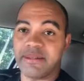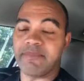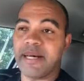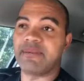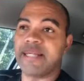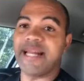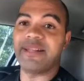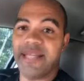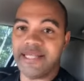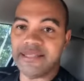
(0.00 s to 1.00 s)
about getting
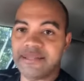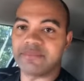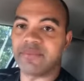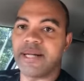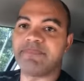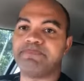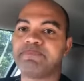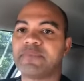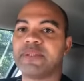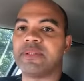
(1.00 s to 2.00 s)
leads, right,
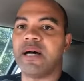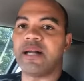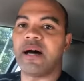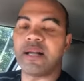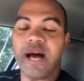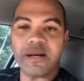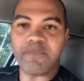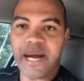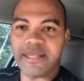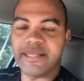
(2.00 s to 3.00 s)
on
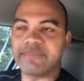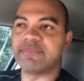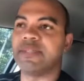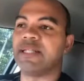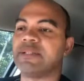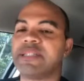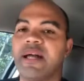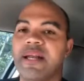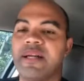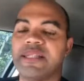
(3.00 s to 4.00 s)
autopilot, on a
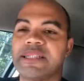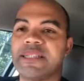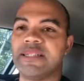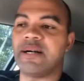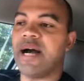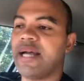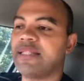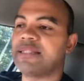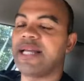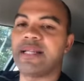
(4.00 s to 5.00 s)
highly
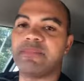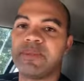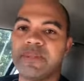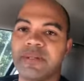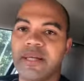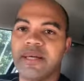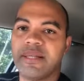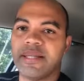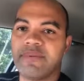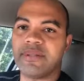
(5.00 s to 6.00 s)
scalable
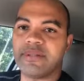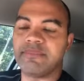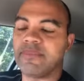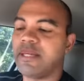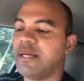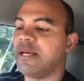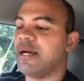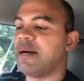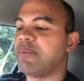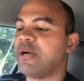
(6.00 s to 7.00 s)
level,
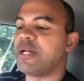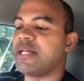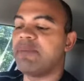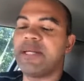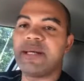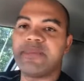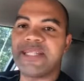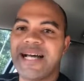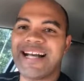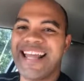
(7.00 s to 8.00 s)
go to
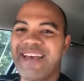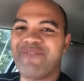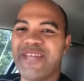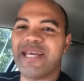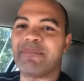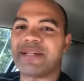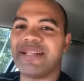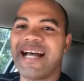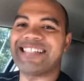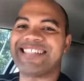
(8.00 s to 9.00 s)

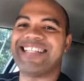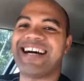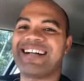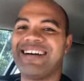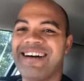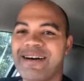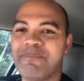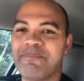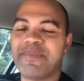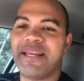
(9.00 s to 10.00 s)

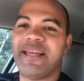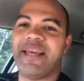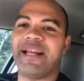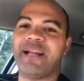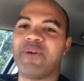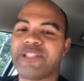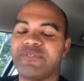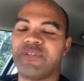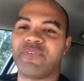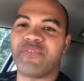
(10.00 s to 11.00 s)
www.fvmclass.com and get registered
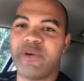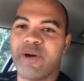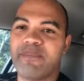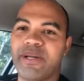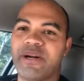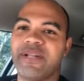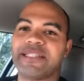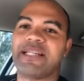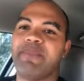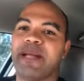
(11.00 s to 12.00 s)
for the free webinar
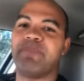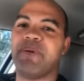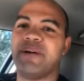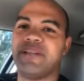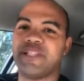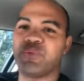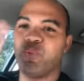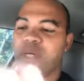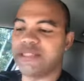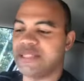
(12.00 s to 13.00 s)
that's coming up this
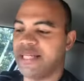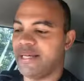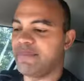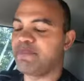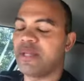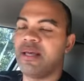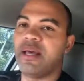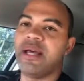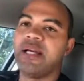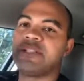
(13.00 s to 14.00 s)
Wednesday.
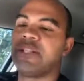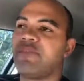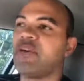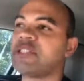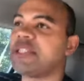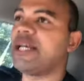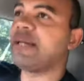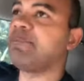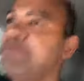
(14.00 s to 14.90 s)
So the first thing